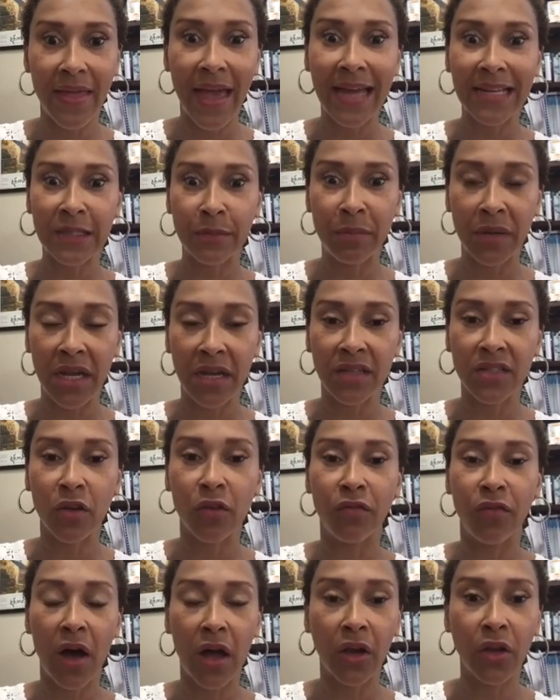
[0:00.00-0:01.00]
That's big.
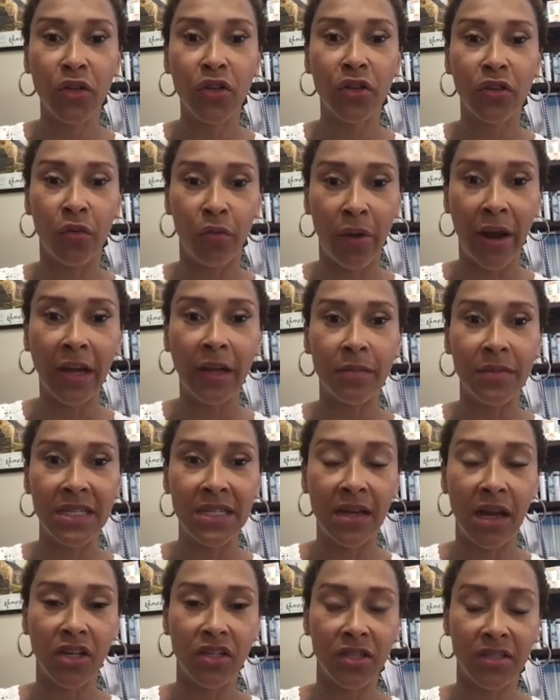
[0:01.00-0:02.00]
So follow the
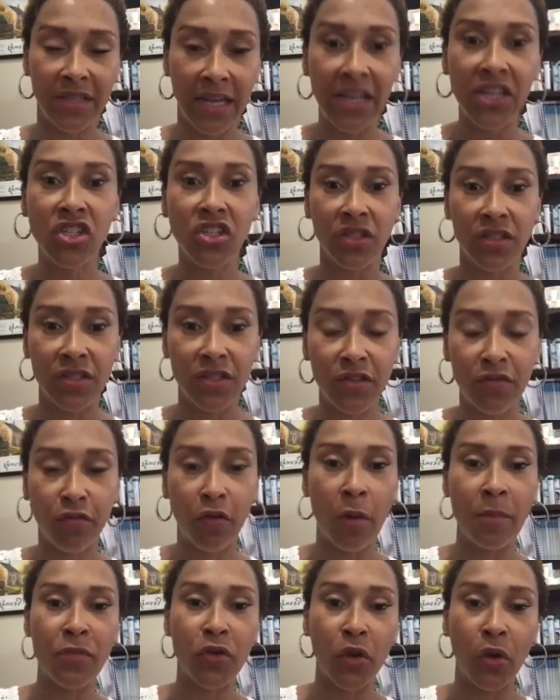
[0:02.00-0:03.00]
recommendations
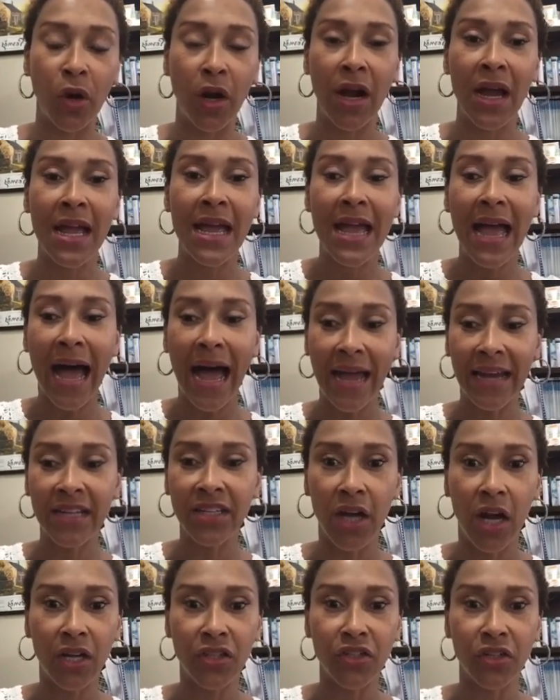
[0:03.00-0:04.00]
from your eye
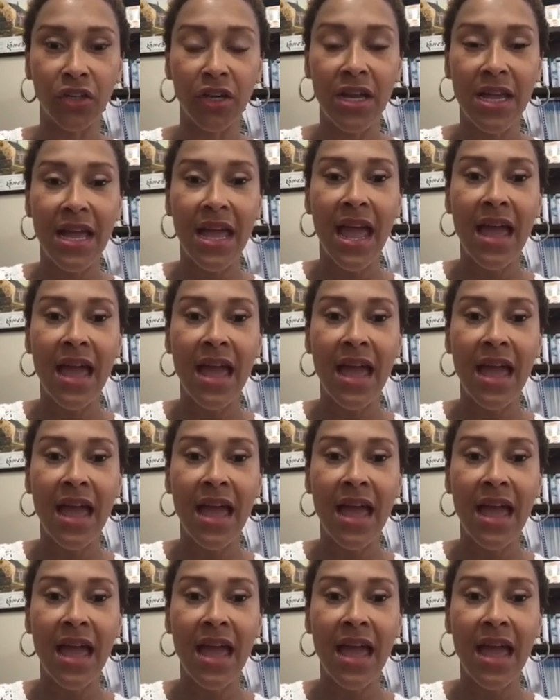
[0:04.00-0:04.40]
doctor.